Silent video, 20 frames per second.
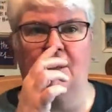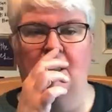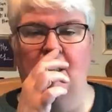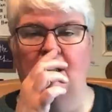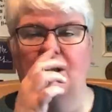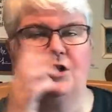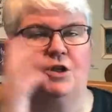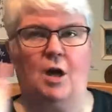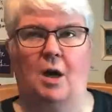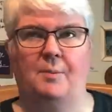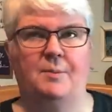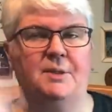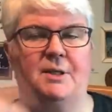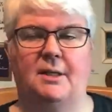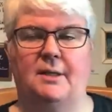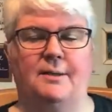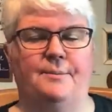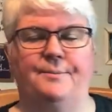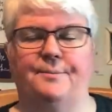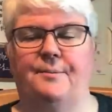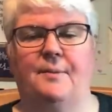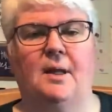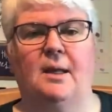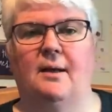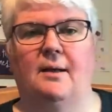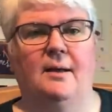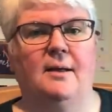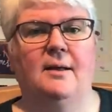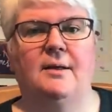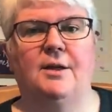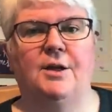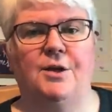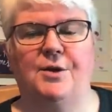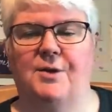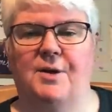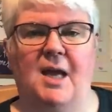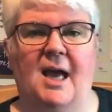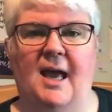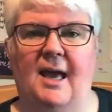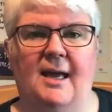shops in the
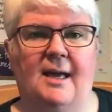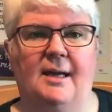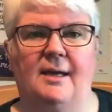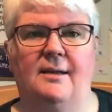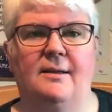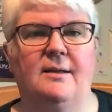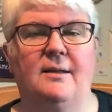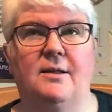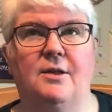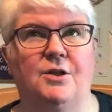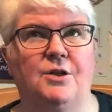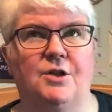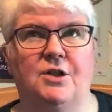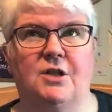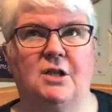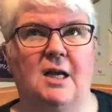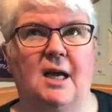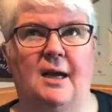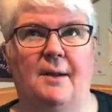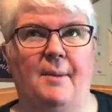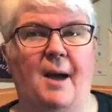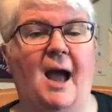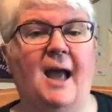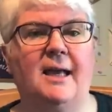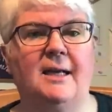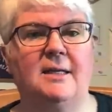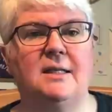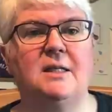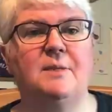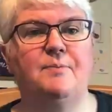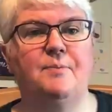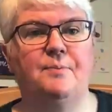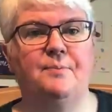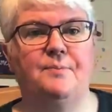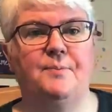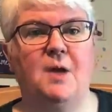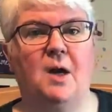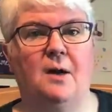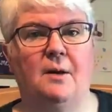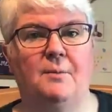UK. There's Hank's
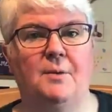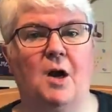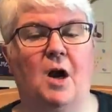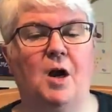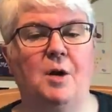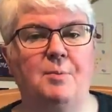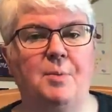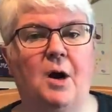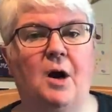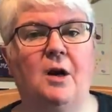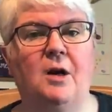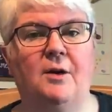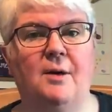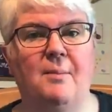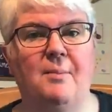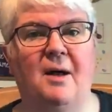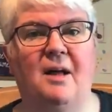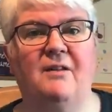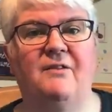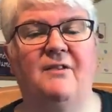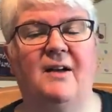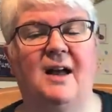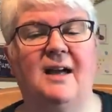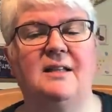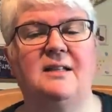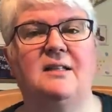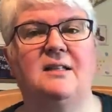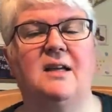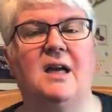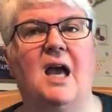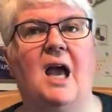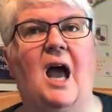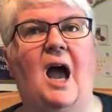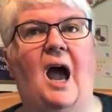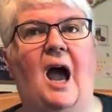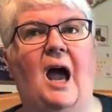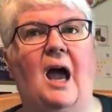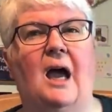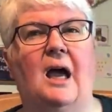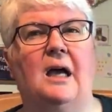Yarn Parlour in Belfast,
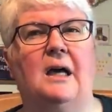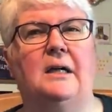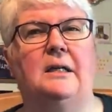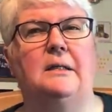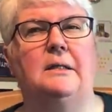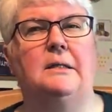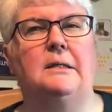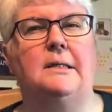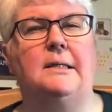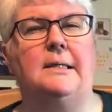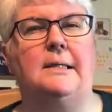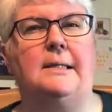and